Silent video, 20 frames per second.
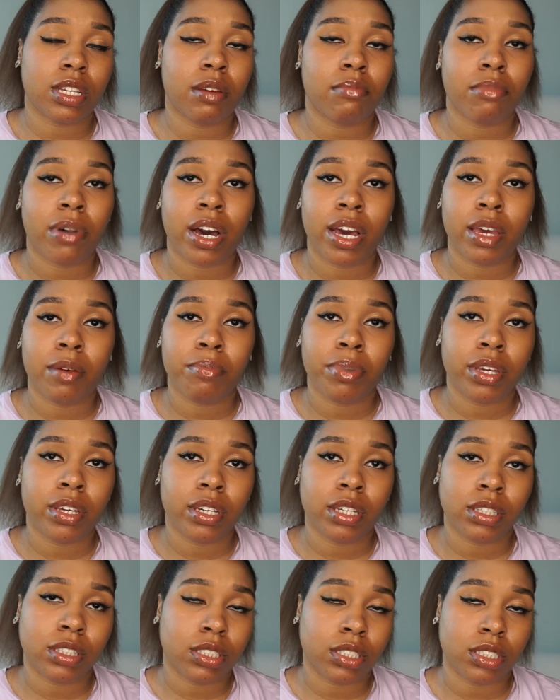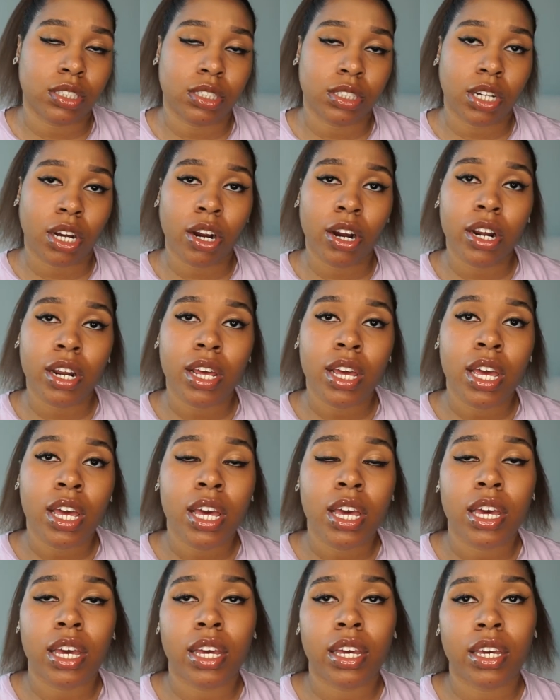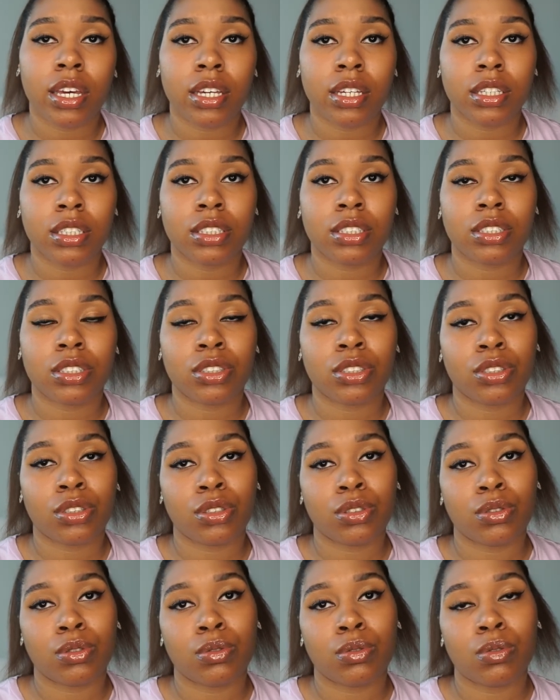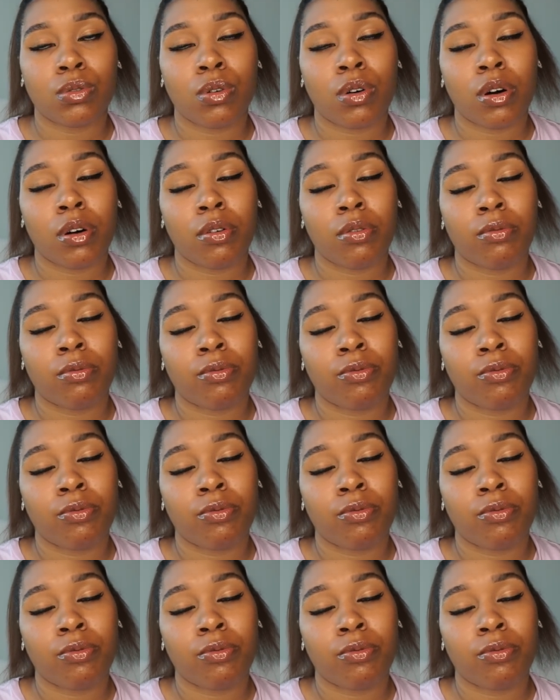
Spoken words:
in my opinion, to start is to